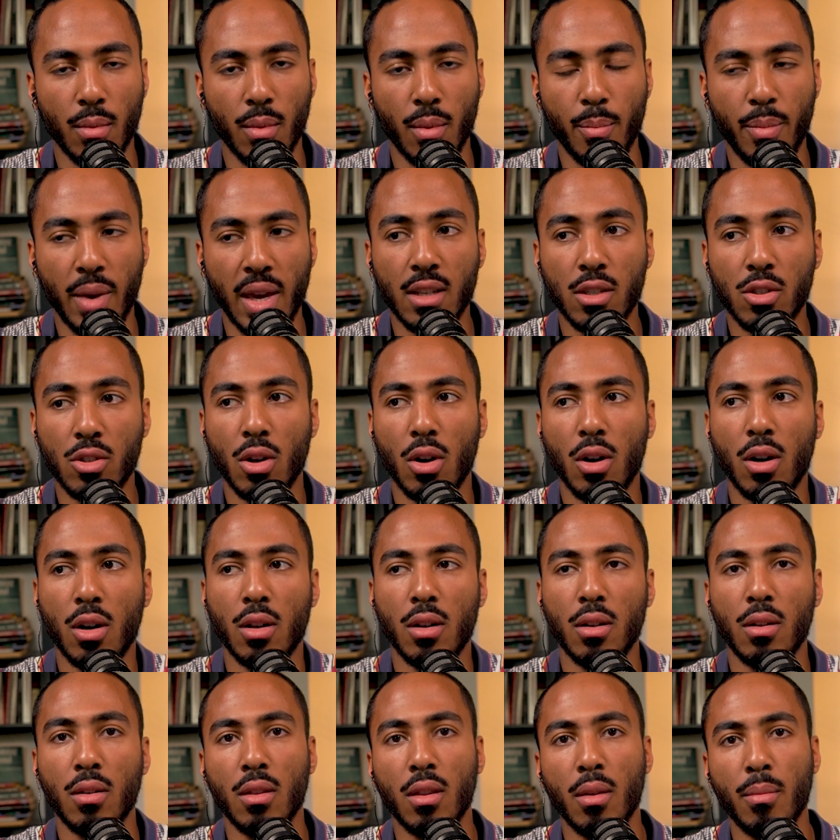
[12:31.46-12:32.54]
based
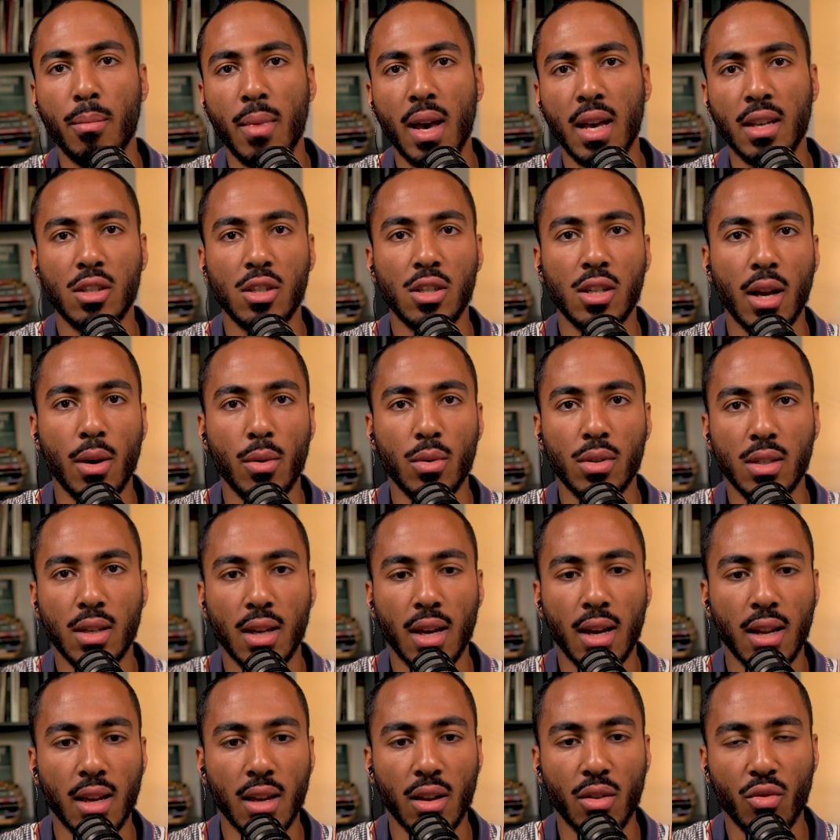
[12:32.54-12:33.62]
on the message I was
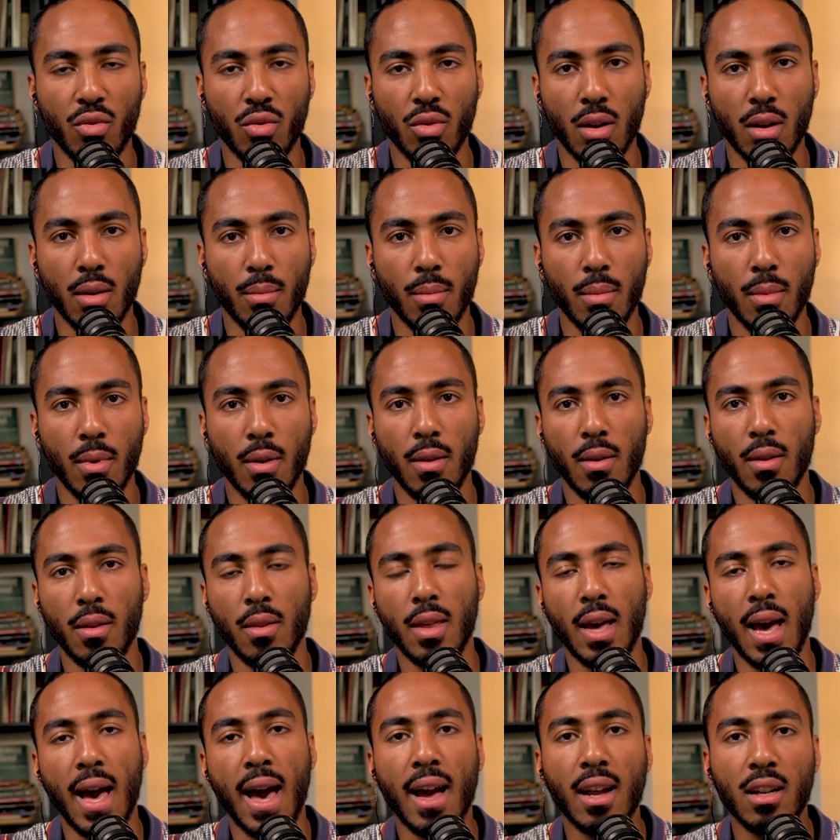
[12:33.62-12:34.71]
getting from
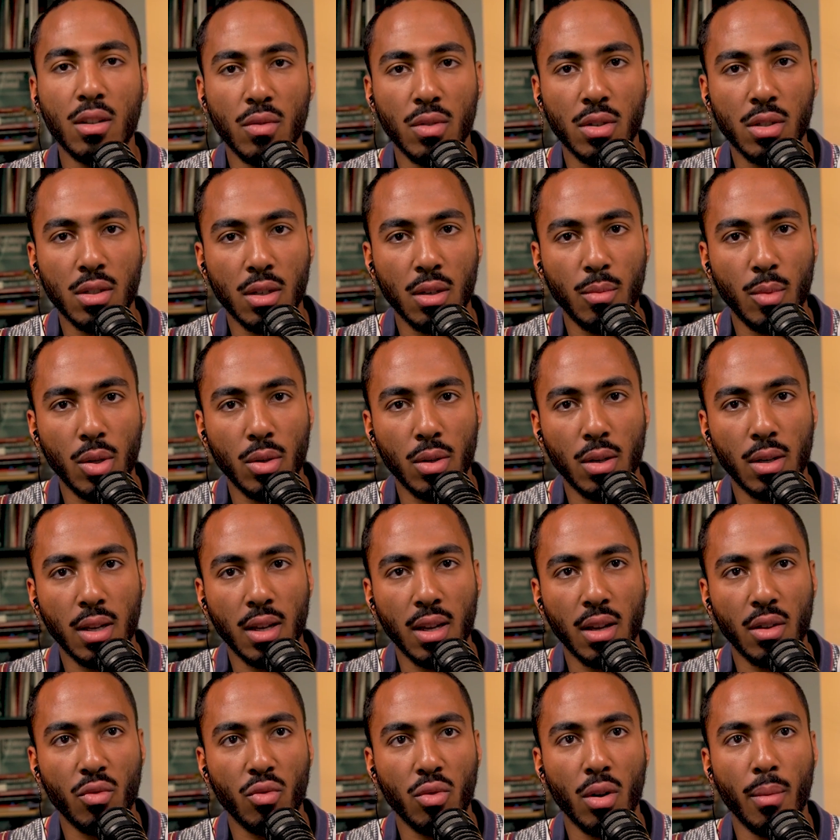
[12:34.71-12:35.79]
the activist community
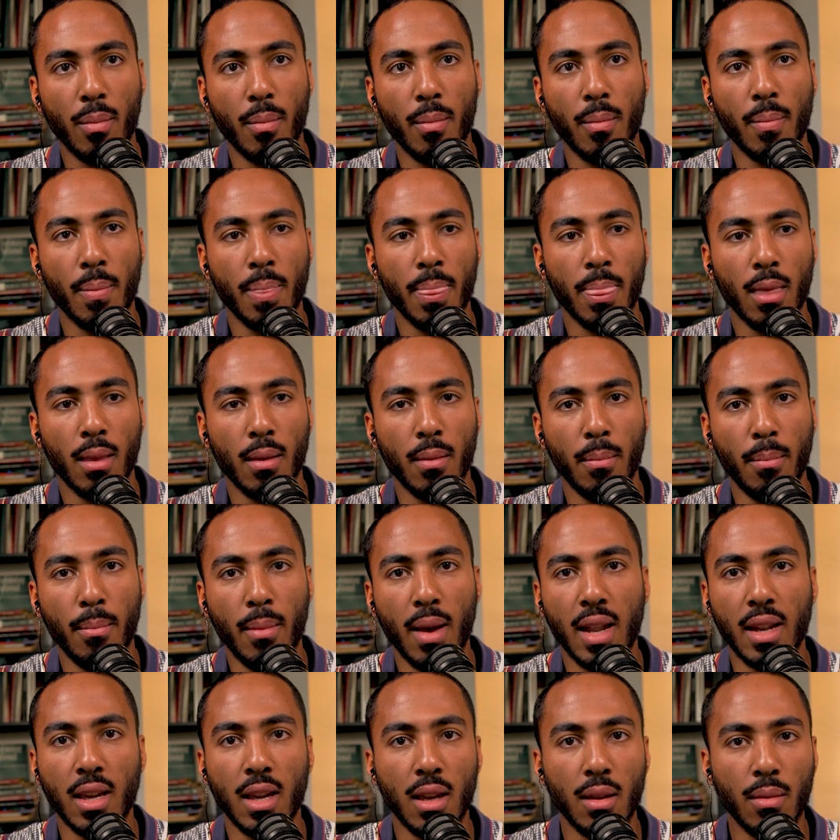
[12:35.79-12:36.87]
and from
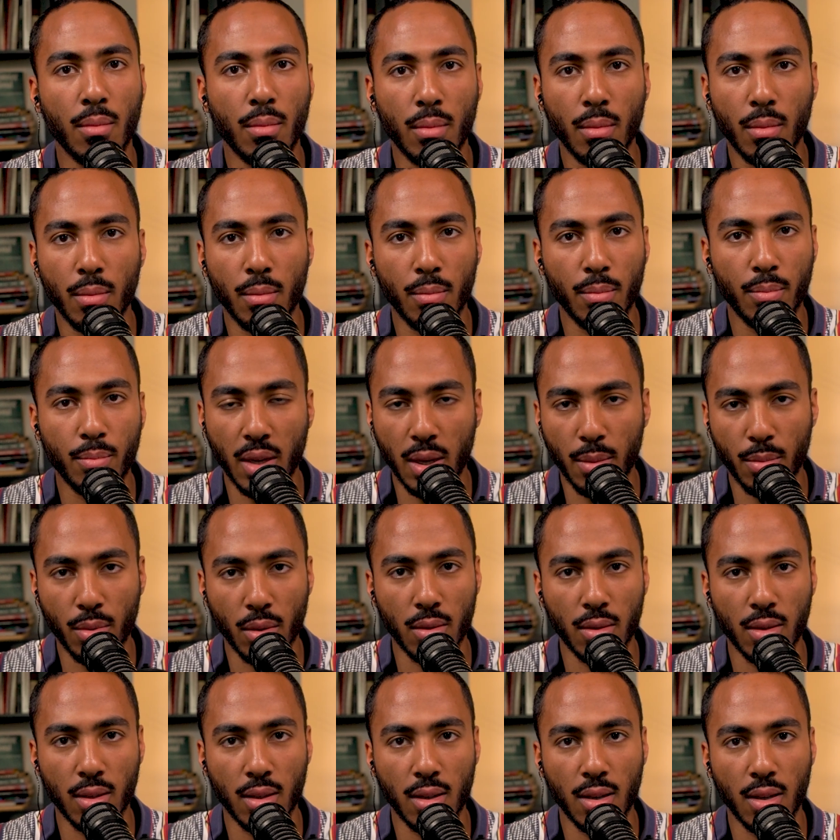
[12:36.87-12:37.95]
many
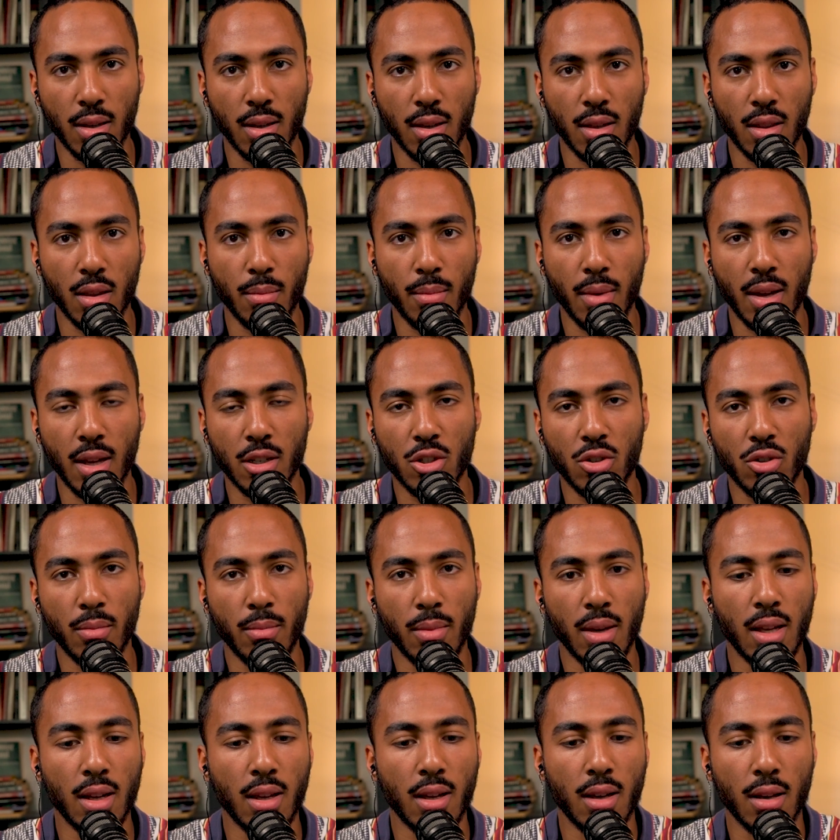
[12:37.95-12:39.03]
people in the mainstream
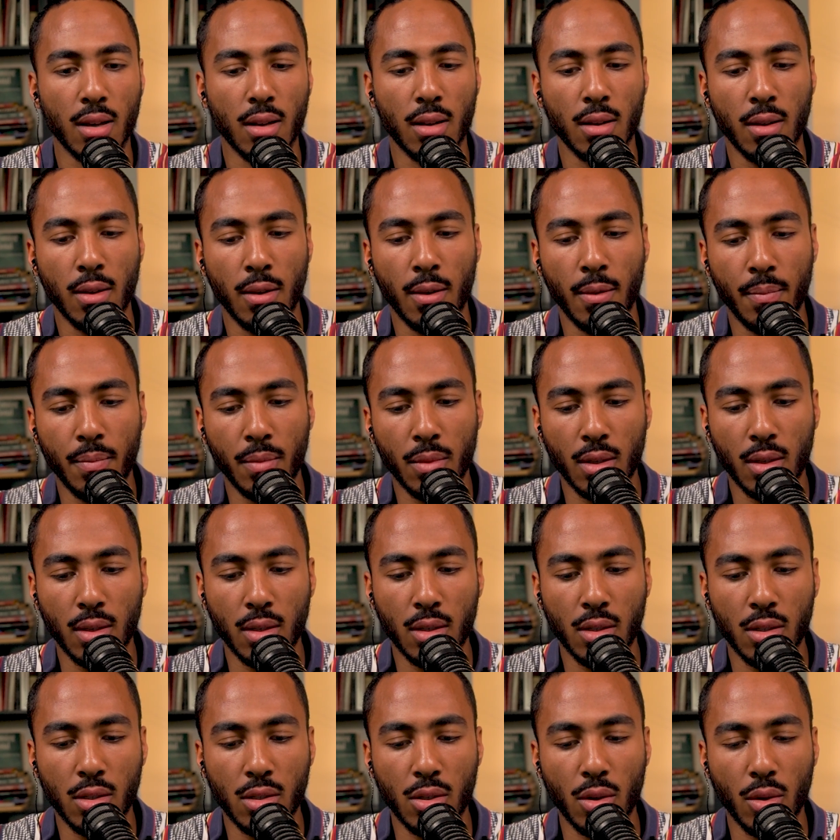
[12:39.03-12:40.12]
media.
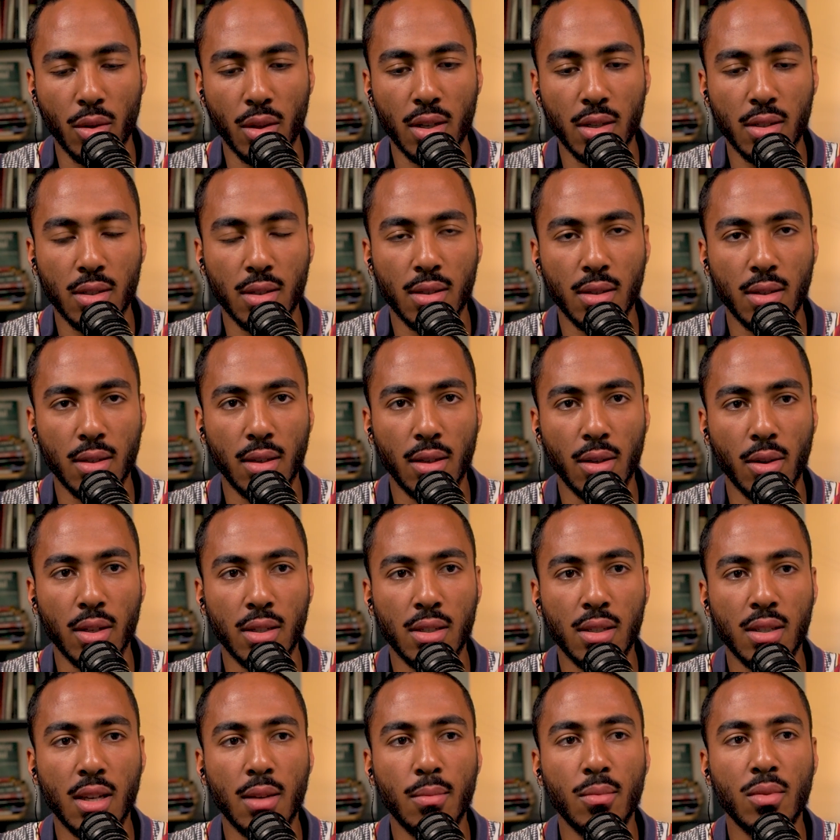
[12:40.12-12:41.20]
So this, it
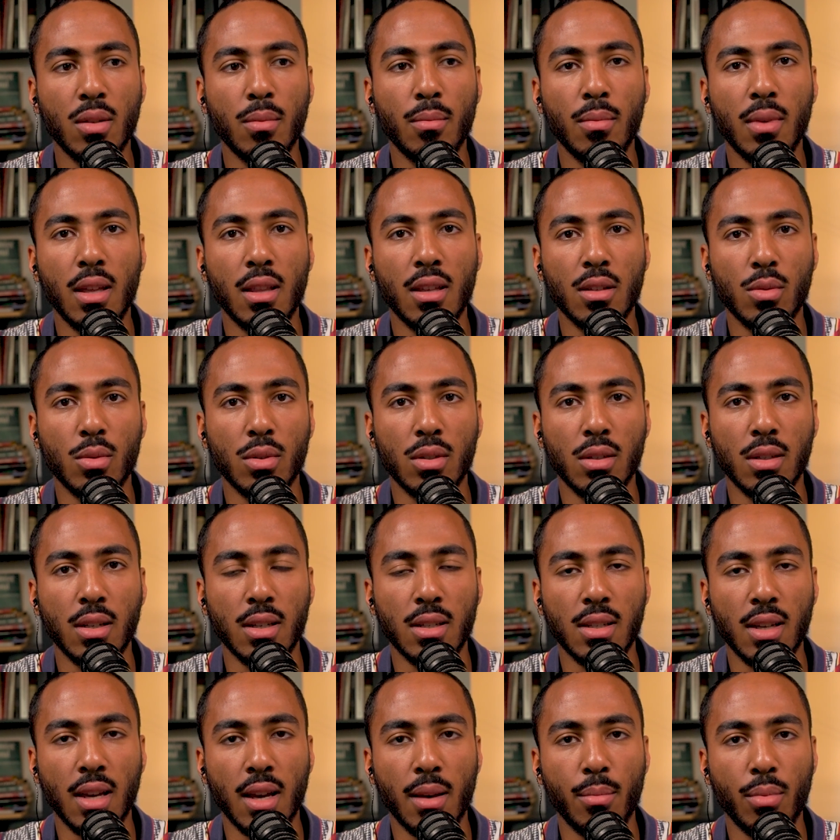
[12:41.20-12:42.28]
seemed to me this was an
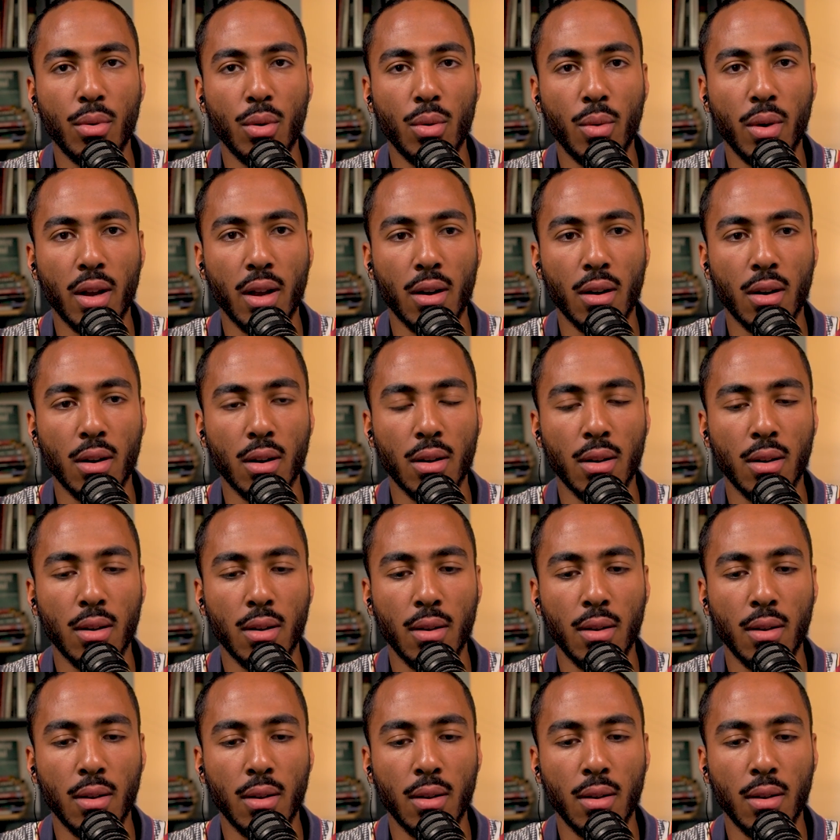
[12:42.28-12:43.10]
example where